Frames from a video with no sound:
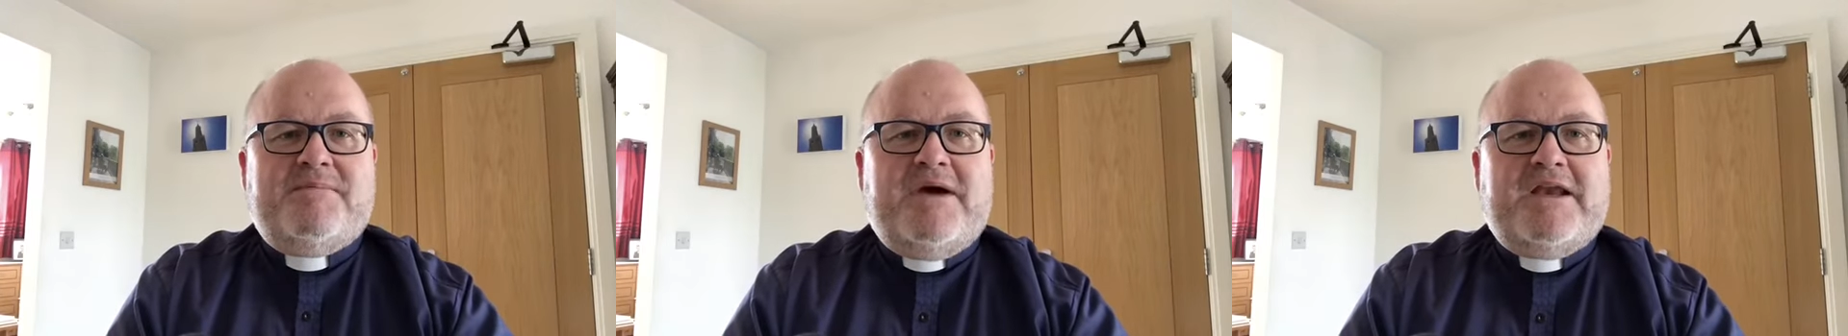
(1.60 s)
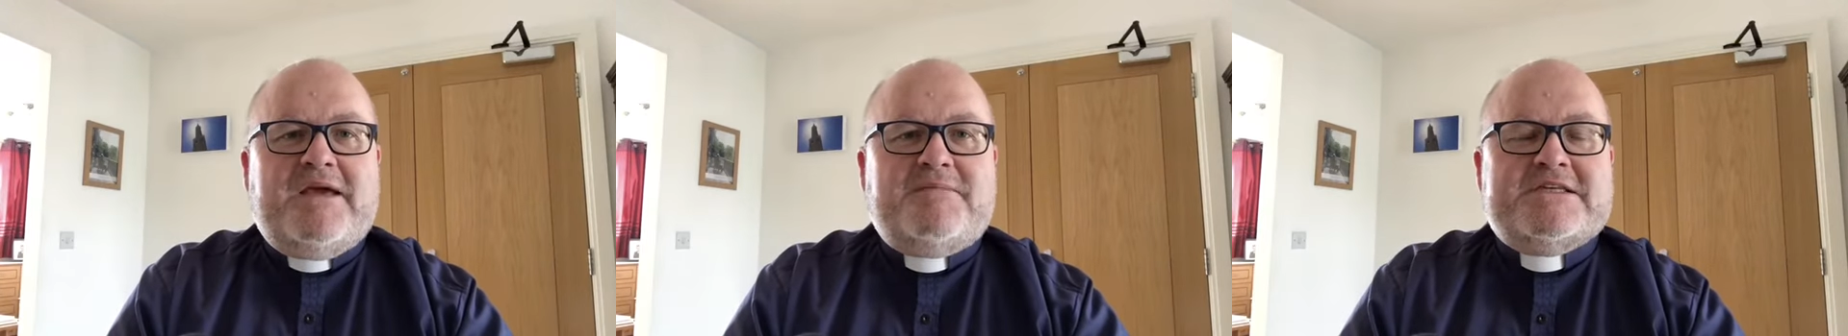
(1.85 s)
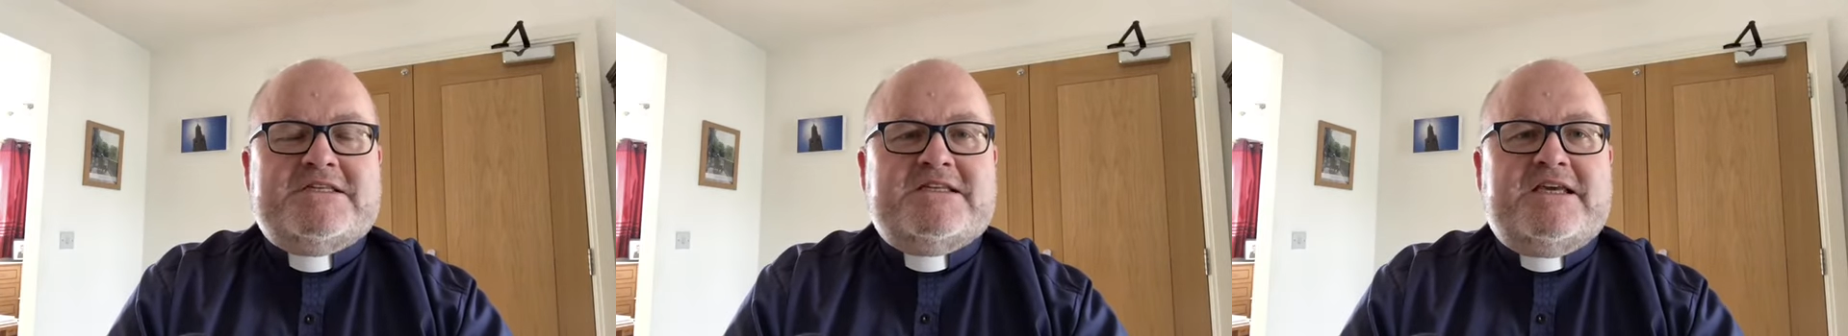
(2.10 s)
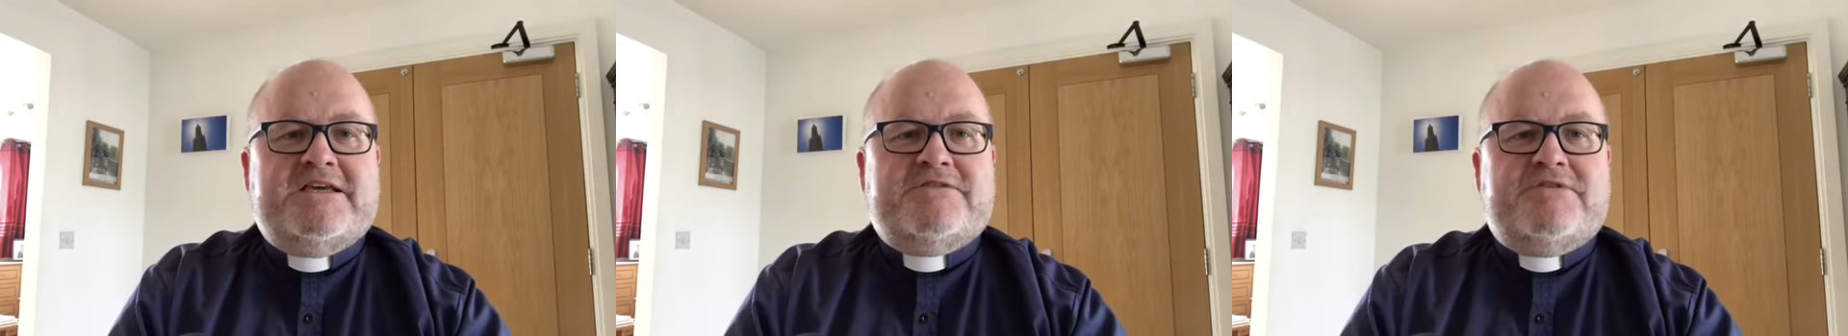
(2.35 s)
My name is
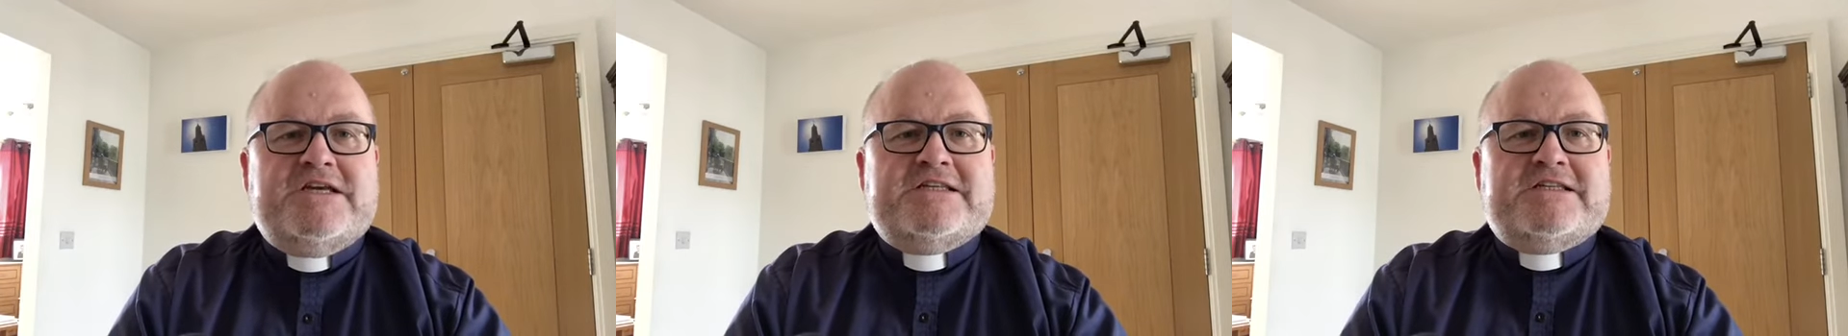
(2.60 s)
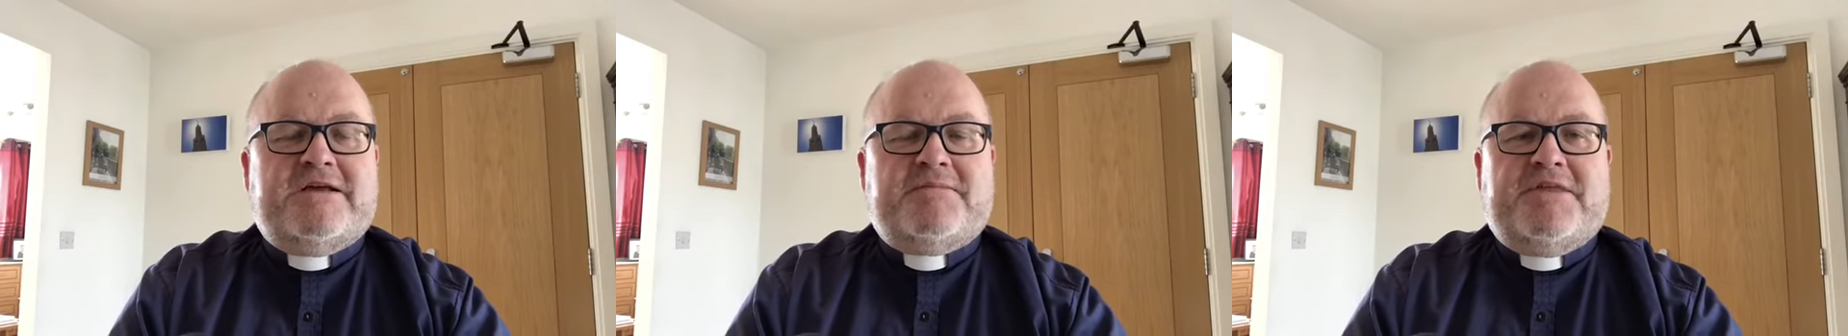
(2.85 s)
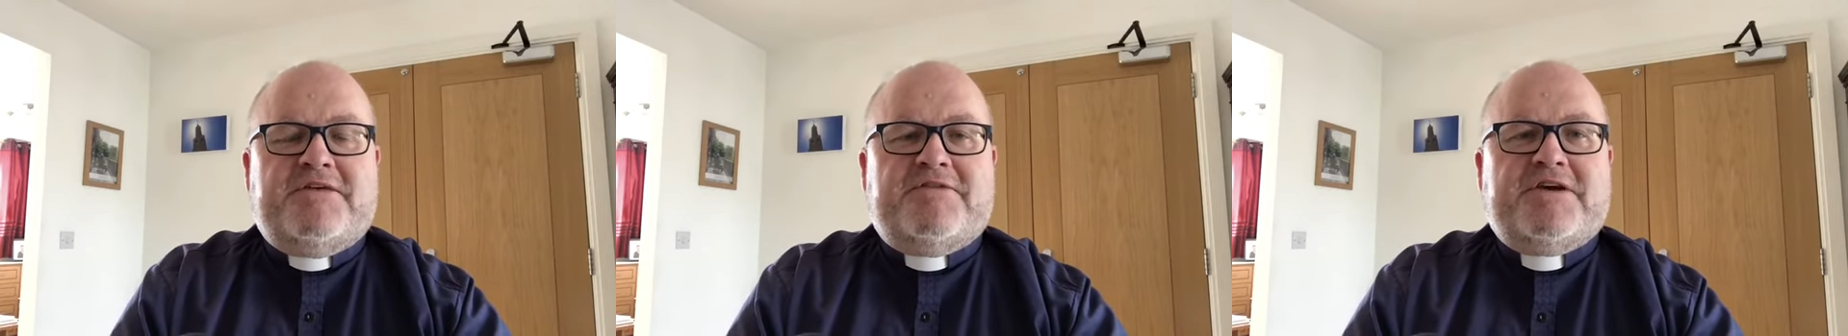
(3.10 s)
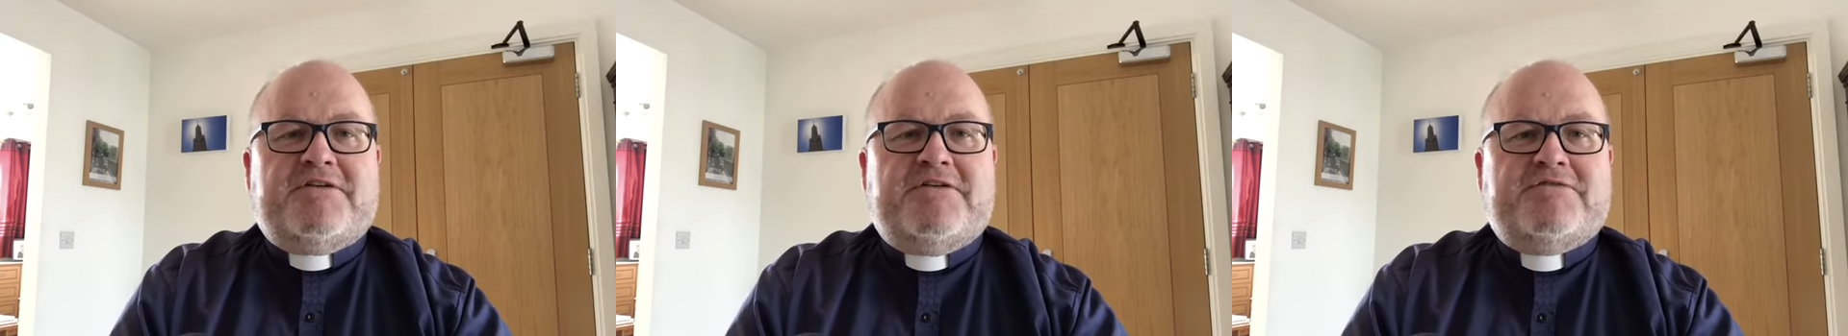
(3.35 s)
Ian Rees and I'm the
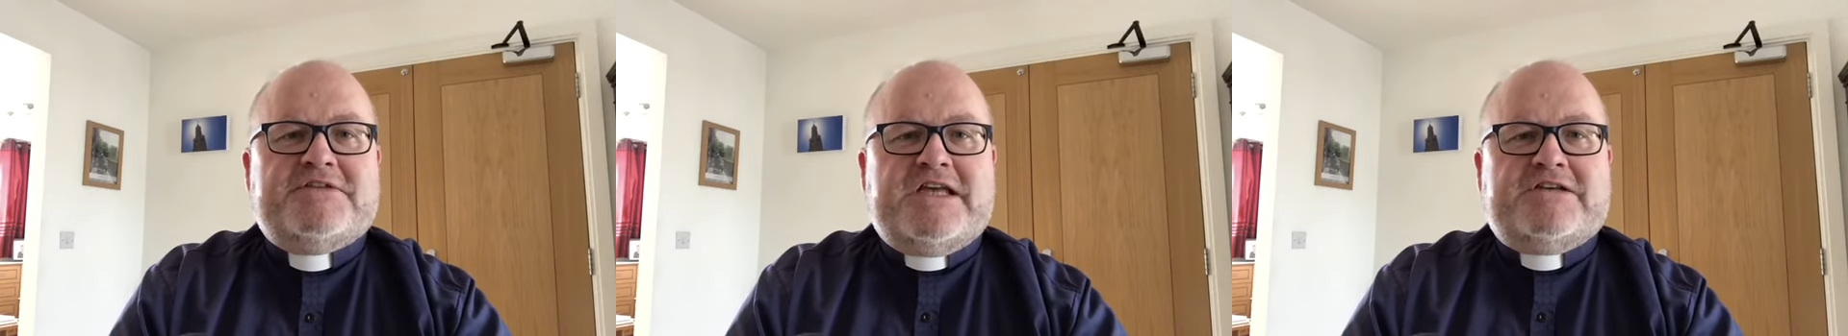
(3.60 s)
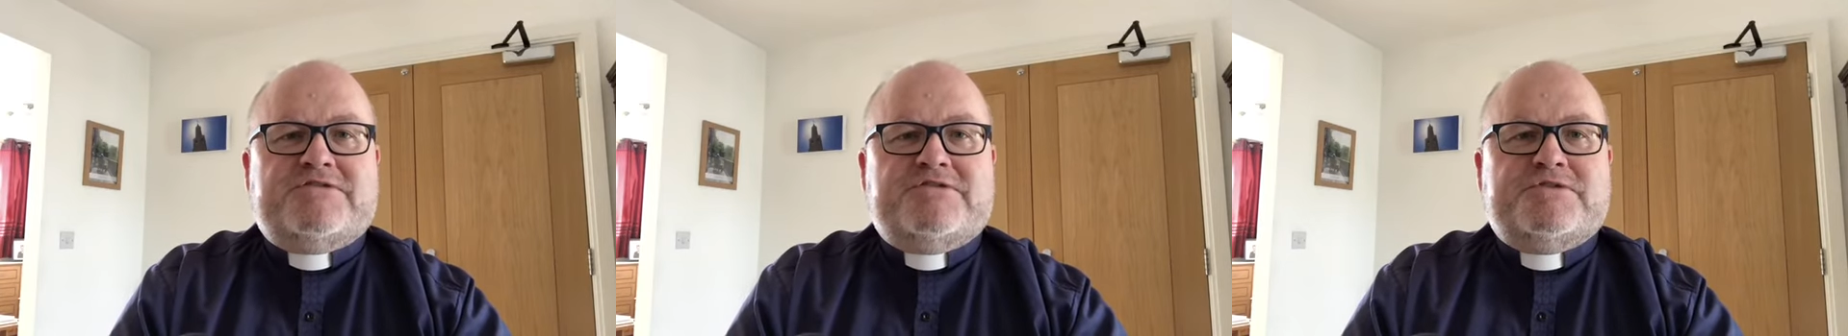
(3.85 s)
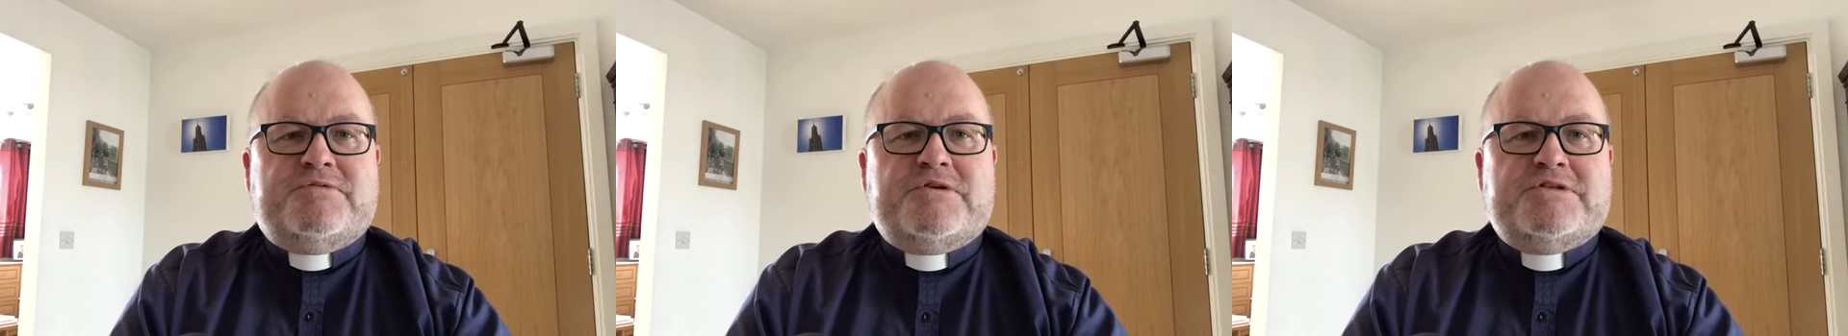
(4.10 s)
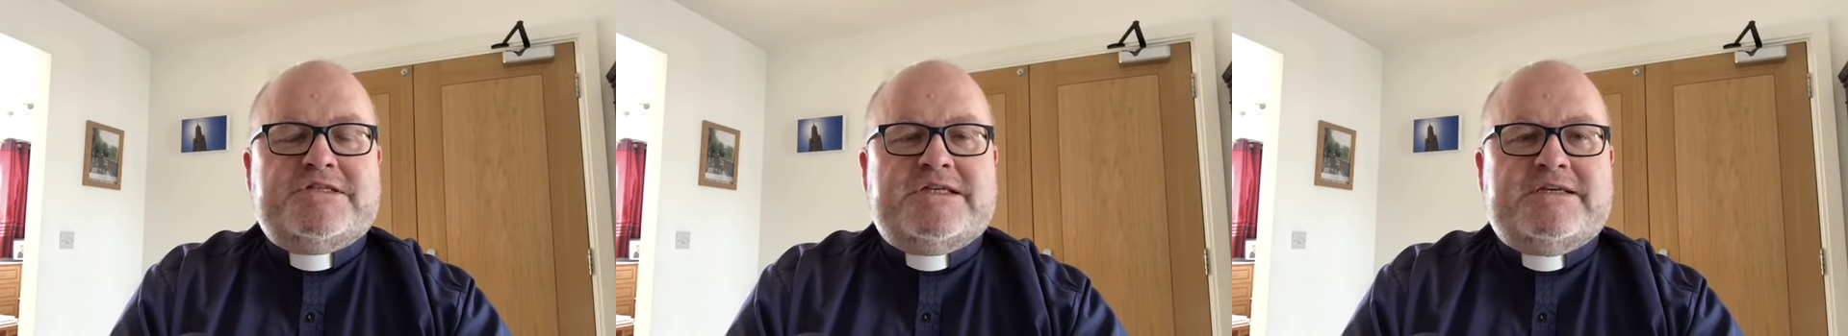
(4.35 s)
Vicar of Central
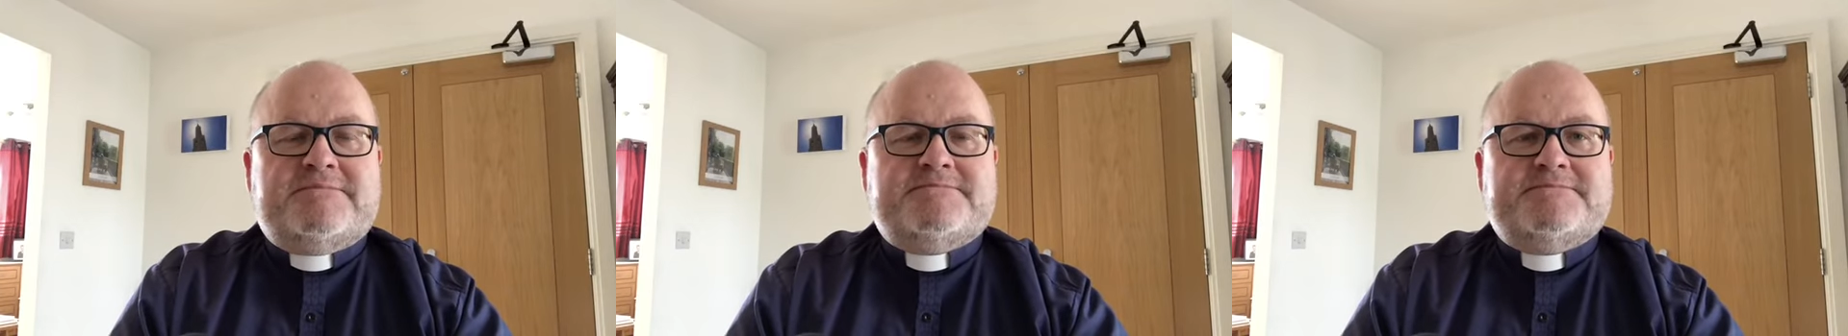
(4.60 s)
Swansea.